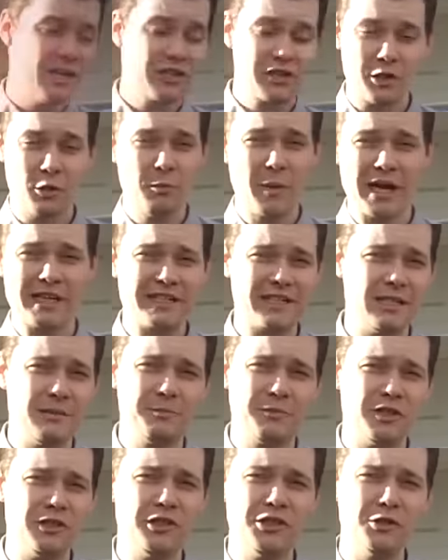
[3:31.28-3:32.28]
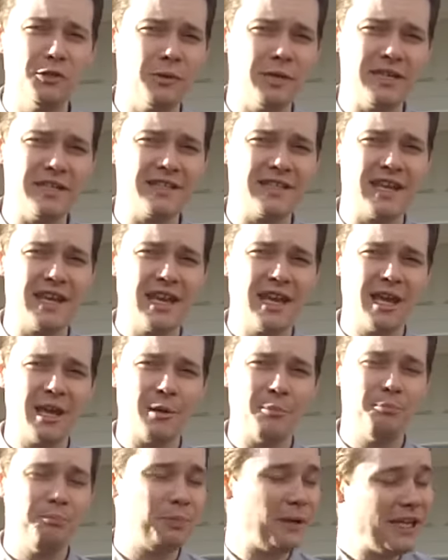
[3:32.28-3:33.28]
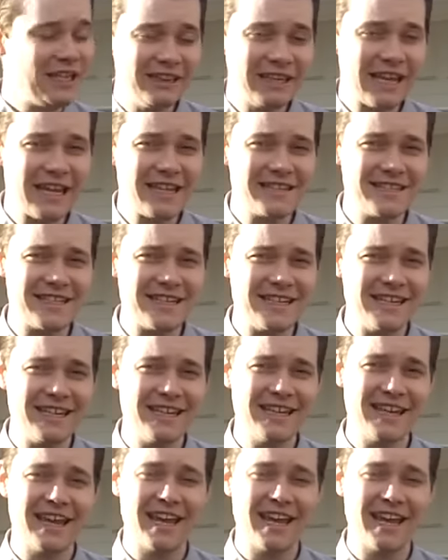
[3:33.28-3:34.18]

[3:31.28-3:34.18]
So my tip to you is be lazy